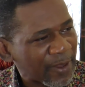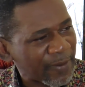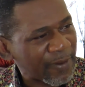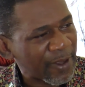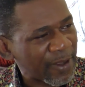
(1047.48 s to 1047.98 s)

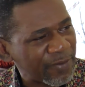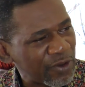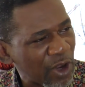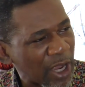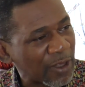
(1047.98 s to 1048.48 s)

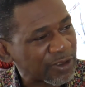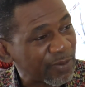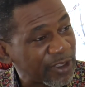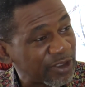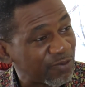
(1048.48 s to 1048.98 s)

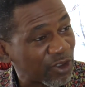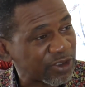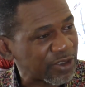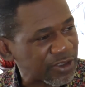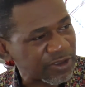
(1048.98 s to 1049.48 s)
accountability
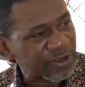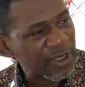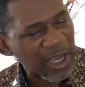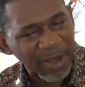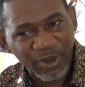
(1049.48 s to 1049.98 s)
processes.
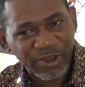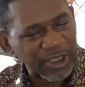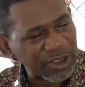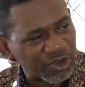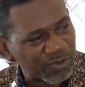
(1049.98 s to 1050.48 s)
I'm not
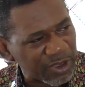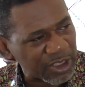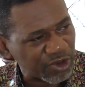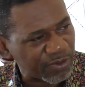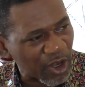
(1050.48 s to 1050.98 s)
saying
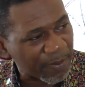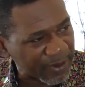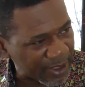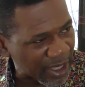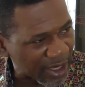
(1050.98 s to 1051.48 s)
they should be up
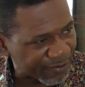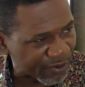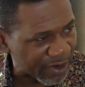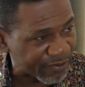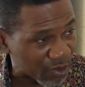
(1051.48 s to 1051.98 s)
in the air
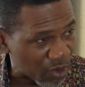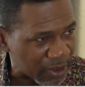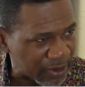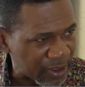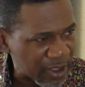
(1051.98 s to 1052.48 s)
for
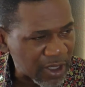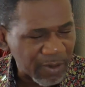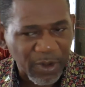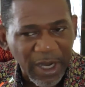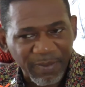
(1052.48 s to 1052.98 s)
everyone,
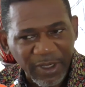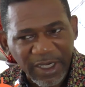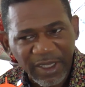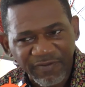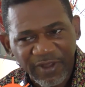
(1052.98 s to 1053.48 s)
but I
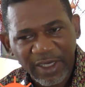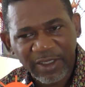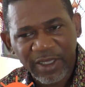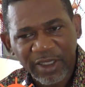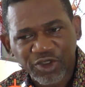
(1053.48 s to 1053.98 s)
believe
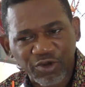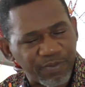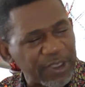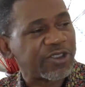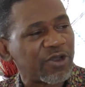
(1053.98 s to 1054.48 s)
that there
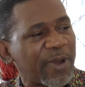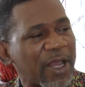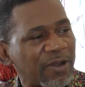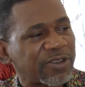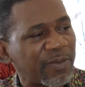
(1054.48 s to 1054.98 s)
should be some
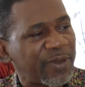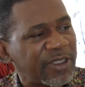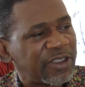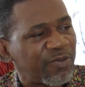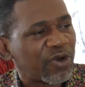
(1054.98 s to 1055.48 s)

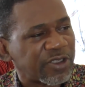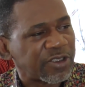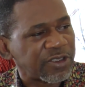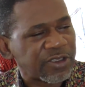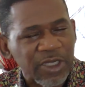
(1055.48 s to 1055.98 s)
accountability
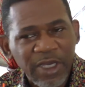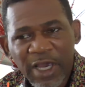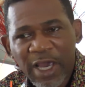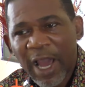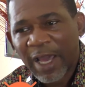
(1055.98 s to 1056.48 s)
processes.
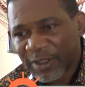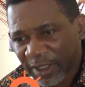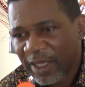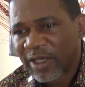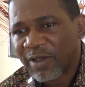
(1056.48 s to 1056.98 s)
I
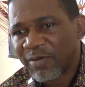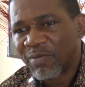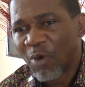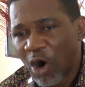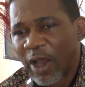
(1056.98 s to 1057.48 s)
think
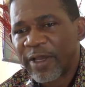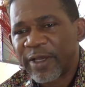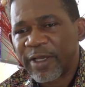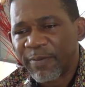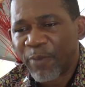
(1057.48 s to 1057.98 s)

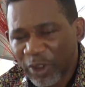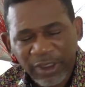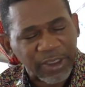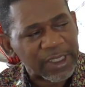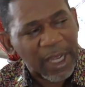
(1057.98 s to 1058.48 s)
more
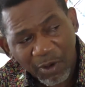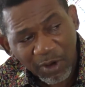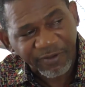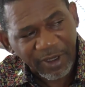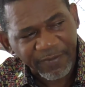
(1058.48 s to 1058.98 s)
importantly,
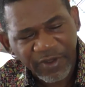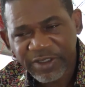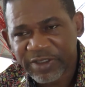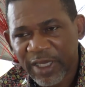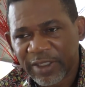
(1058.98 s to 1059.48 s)
however,
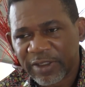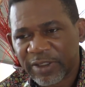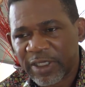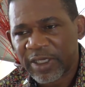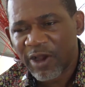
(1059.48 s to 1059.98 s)
is
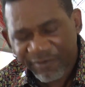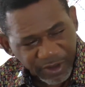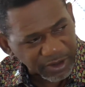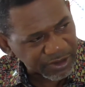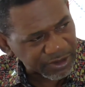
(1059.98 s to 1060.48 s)
that the
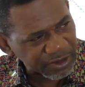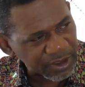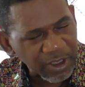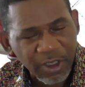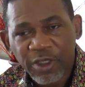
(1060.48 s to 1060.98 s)
governors
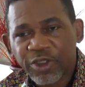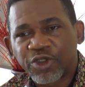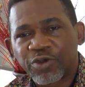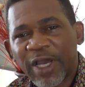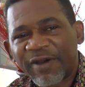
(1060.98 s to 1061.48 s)

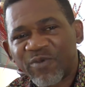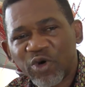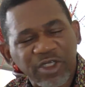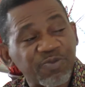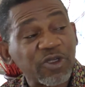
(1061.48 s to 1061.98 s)
should have
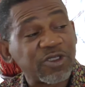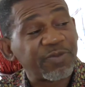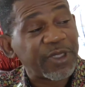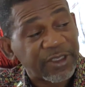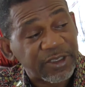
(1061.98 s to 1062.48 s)
more
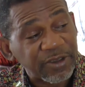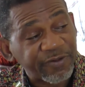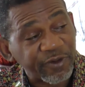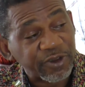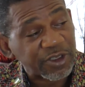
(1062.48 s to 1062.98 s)
responsibility
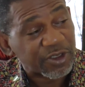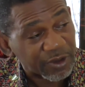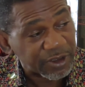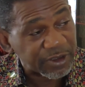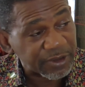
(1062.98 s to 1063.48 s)
for
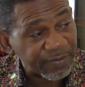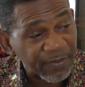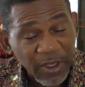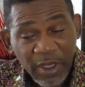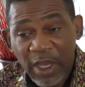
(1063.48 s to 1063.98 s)
security.
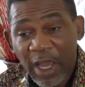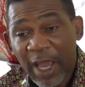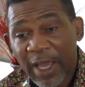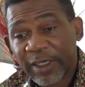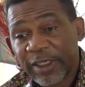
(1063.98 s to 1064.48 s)

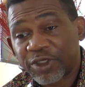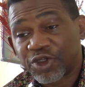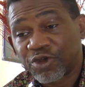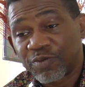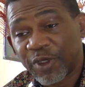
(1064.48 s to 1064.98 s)
And it
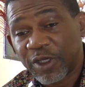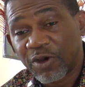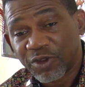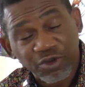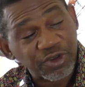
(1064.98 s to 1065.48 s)
should be
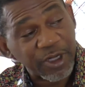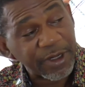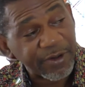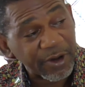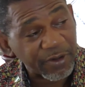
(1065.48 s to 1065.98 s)

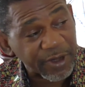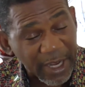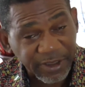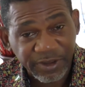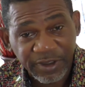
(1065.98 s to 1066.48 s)
constitutionally
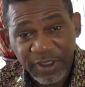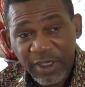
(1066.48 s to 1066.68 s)
recognized.